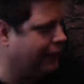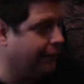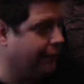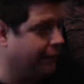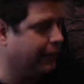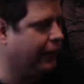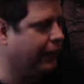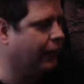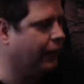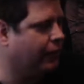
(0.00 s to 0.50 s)

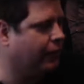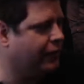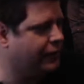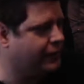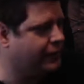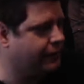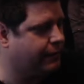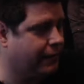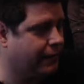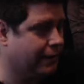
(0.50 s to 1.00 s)
bigger
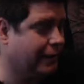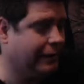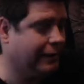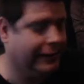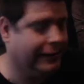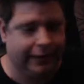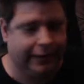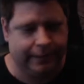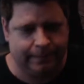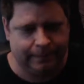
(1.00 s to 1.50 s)
ones, but I
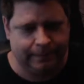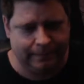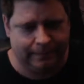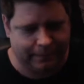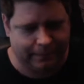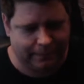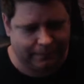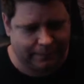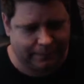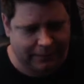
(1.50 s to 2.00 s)
dig him.
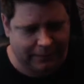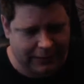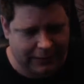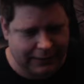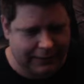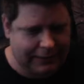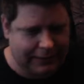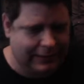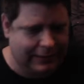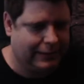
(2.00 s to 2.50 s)

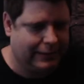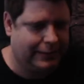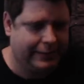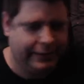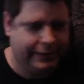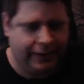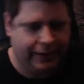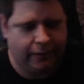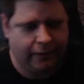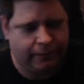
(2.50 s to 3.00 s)

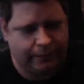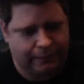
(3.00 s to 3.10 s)
So,